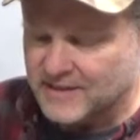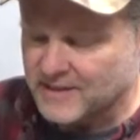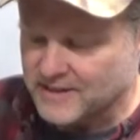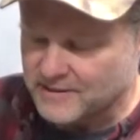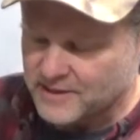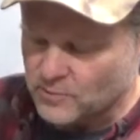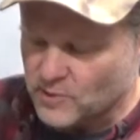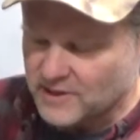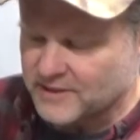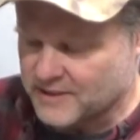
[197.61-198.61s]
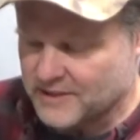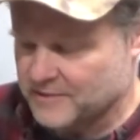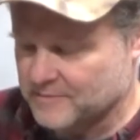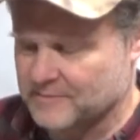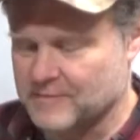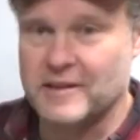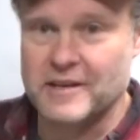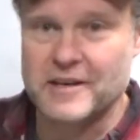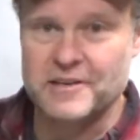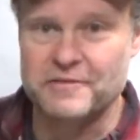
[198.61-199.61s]
I welded it
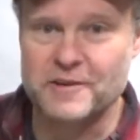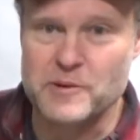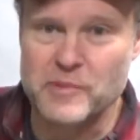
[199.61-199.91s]
on the very